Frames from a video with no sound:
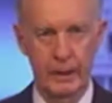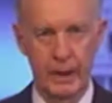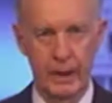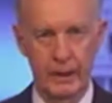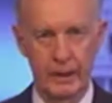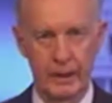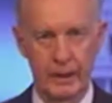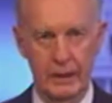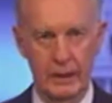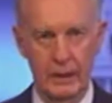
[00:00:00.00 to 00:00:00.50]
and
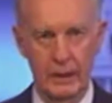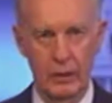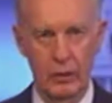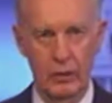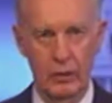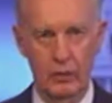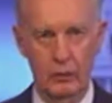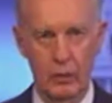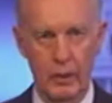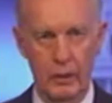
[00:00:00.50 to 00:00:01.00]
I think the
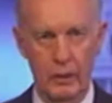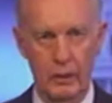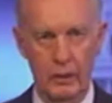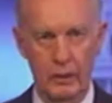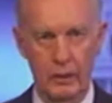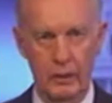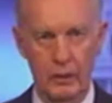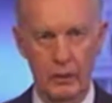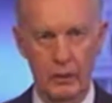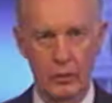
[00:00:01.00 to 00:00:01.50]
only way
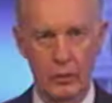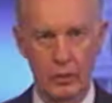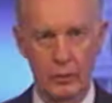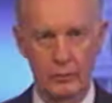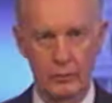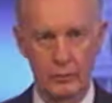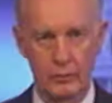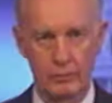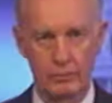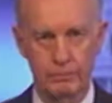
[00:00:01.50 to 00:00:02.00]
you can do it
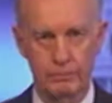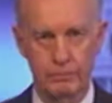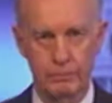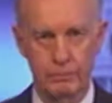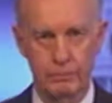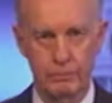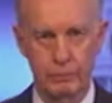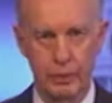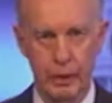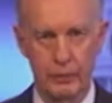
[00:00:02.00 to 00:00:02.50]
is, as
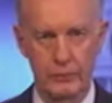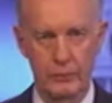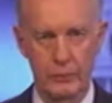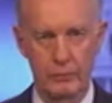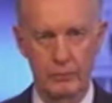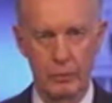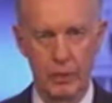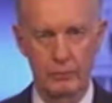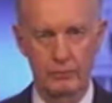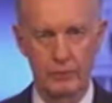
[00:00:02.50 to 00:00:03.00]

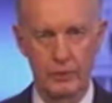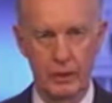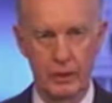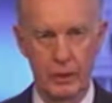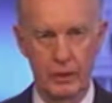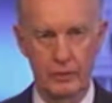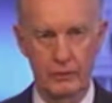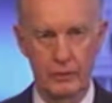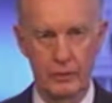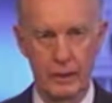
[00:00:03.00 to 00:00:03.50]
President Trump
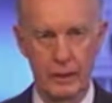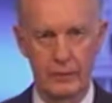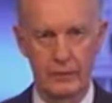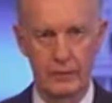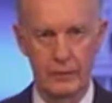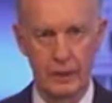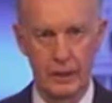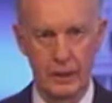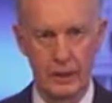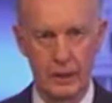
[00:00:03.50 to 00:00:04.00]
said yesterday,
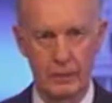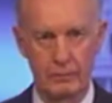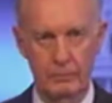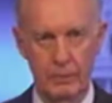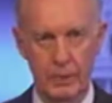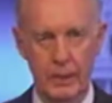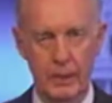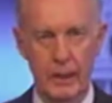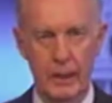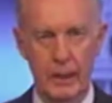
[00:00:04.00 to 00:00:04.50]
is kill
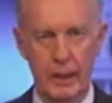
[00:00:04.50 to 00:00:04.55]
them.